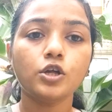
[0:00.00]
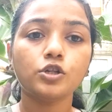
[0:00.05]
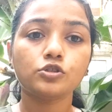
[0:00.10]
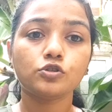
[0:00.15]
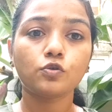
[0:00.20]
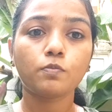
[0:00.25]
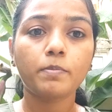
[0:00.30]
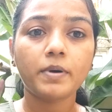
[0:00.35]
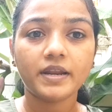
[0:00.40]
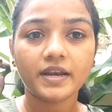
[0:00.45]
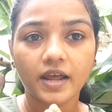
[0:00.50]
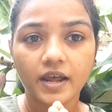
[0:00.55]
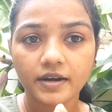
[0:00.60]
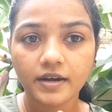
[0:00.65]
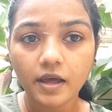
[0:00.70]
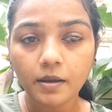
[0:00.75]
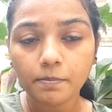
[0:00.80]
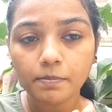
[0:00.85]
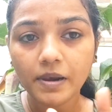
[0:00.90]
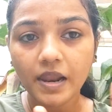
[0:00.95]
So
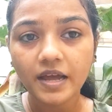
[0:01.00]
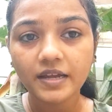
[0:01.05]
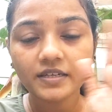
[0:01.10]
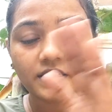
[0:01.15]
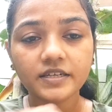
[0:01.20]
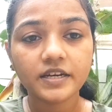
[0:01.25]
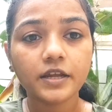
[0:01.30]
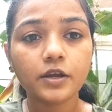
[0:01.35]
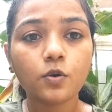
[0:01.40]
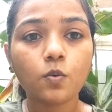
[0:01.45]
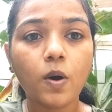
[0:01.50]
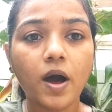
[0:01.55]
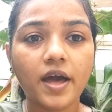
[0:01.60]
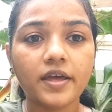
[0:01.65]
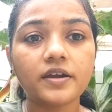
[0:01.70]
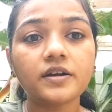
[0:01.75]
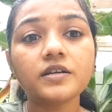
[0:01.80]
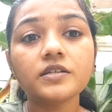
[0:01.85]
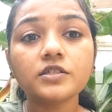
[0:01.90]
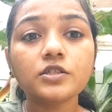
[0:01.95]
banana plant
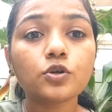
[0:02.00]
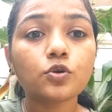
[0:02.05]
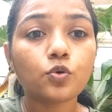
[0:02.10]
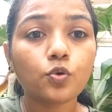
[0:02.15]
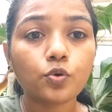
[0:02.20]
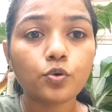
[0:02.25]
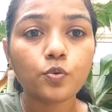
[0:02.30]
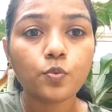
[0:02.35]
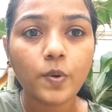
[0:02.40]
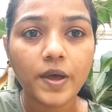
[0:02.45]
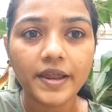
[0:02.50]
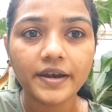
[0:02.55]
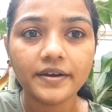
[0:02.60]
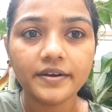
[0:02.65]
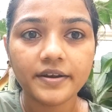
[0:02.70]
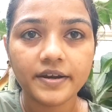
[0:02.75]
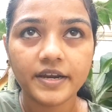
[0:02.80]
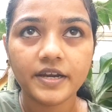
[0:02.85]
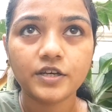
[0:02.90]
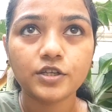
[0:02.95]
requires a good well
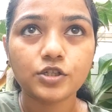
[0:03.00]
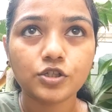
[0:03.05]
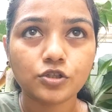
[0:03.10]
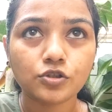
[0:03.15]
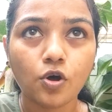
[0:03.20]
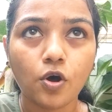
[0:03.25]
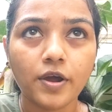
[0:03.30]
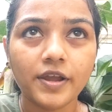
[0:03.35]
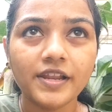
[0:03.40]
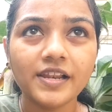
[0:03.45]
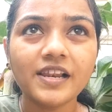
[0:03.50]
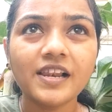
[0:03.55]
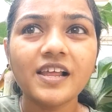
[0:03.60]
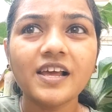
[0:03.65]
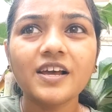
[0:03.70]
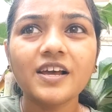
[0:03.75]
drained soil.